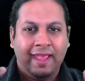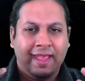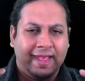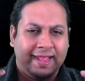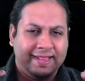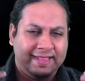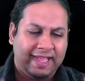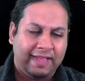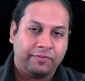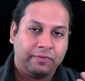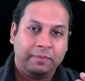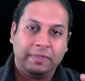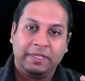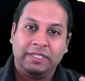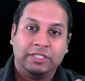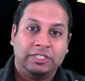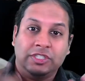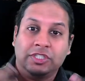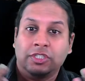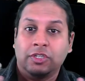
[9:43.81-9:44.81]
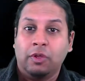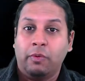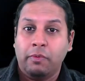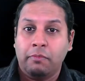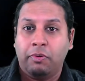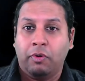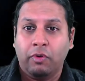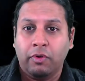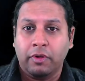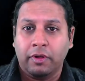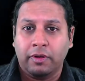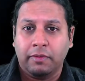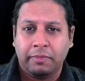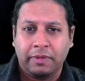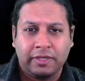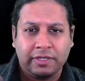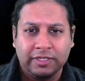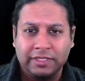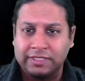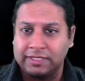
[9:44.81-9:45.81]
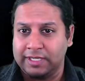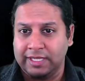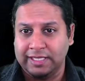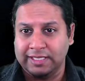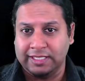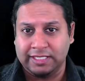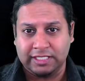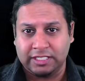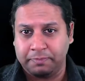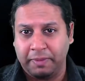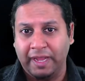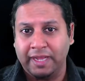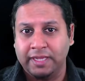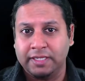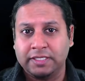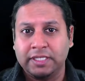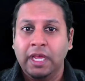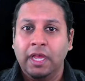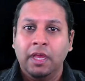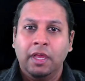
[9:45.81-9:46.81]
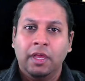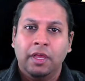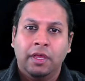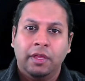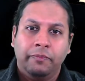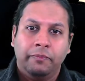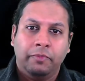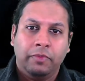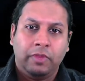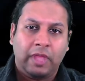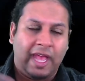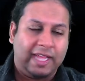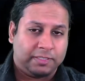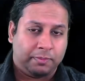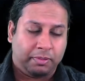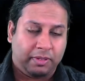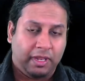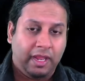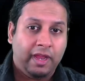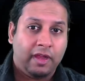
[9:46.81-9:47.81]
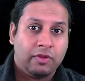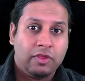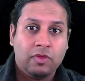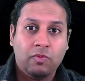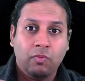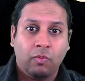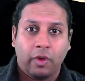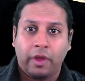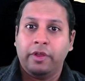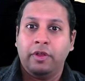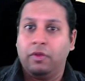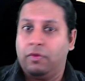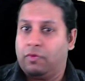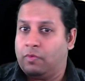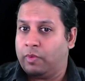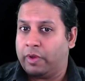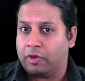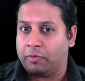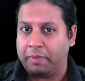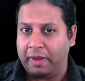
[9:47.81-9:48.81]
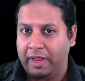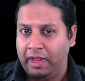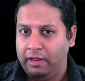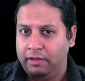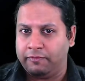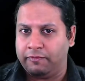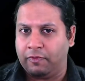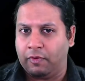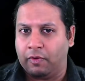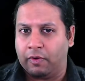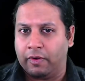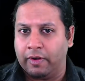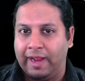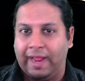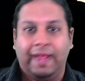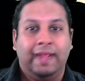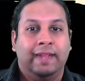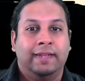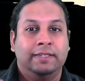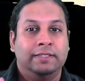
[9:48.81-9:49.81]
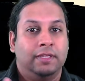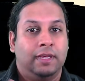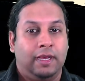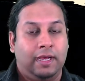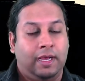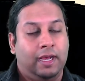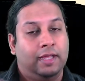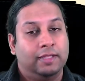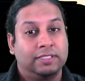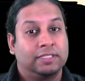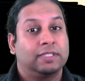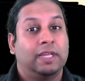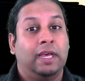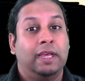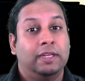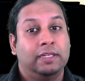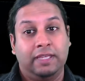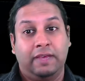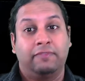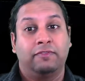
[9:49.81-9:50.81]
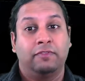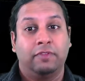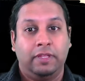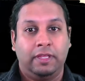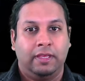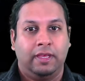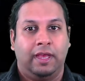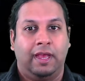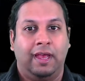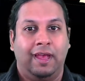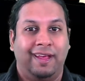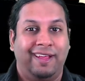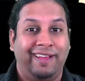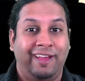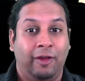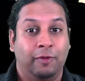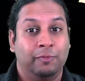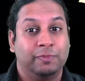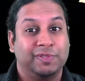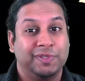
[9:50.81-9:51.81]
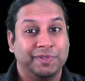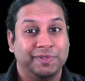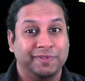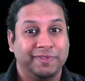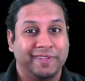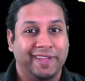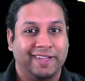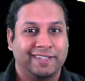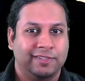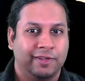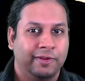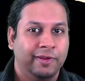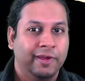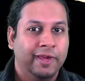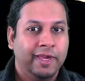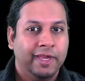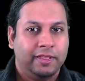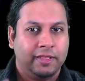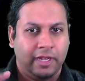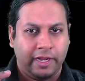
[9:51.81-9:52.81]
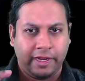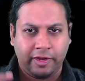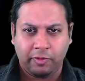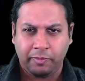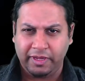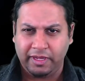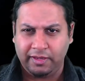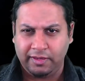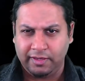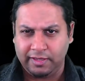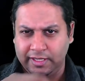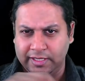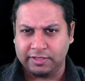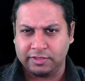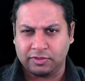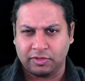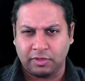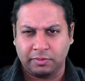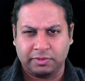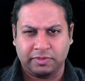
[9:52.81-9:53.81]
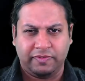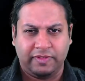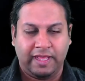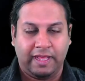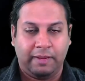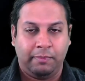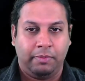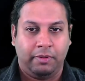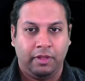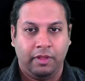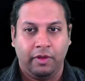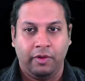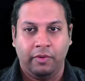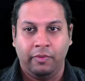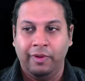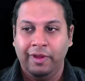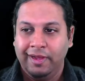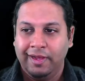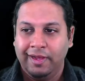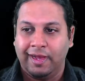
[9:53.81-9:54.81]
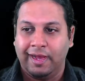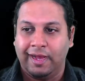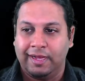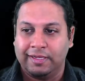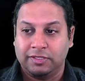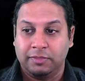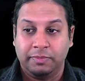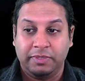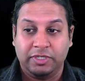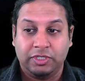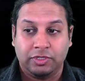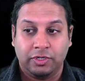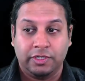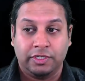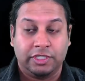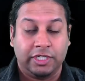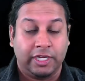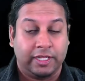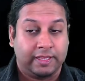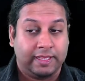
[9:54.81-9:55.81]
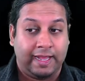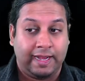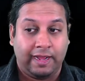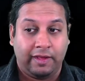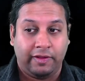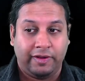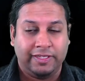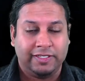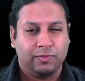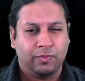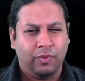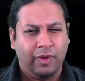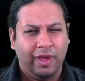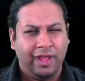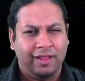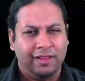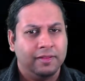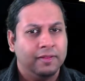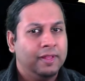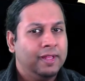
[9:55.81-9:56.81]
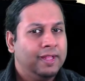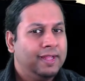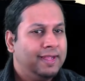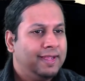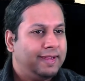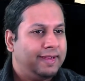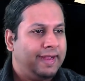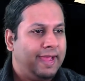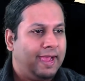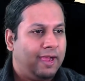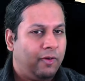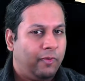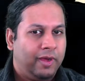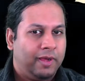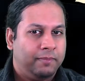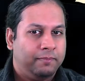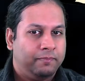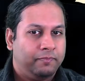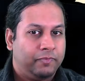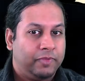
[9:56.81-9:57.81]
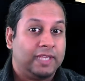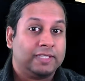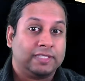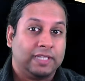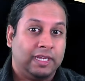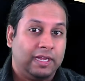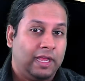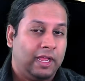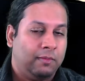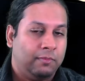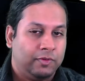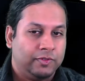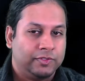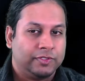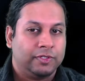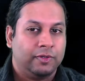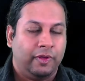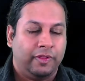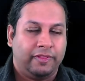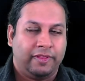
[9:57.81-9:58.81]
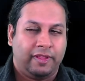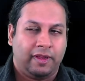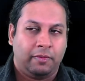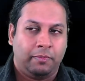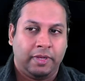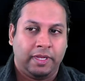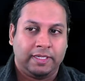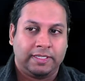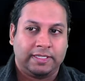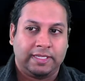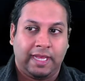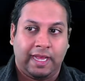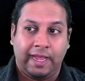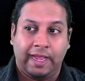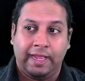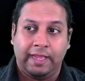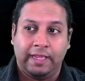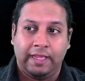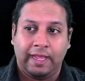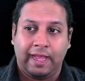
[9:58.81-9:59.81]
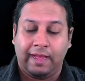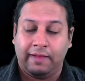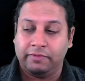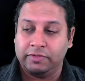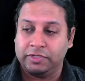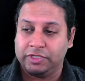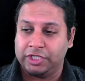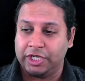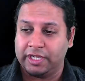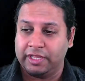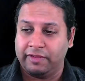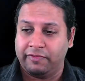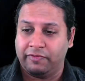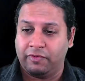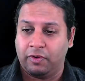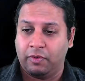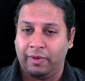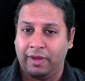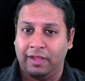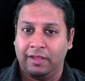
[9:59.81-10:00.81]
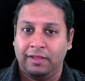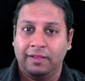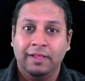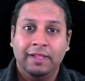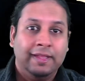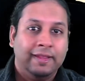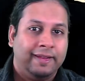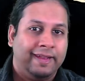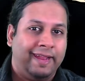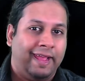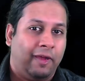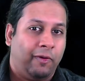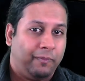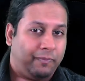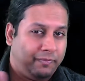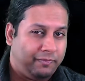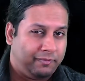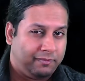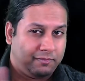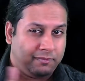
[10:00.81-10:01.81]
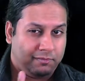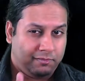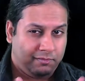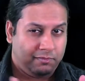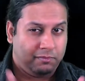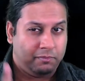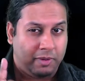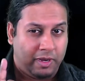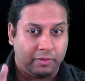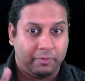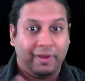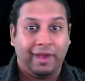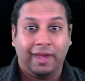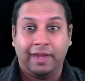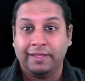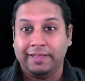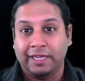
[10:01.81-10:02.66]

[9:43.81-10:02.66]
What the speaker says: And that for me is just so important, because in this space, as a player, you want to know what you're paying for, and the site definitely helps you do that. So the link will be in the description for that below, so be sure to check that out as well. Now, yes, and I am also on there, but I haven't checked there for a while. Now, bear in mind,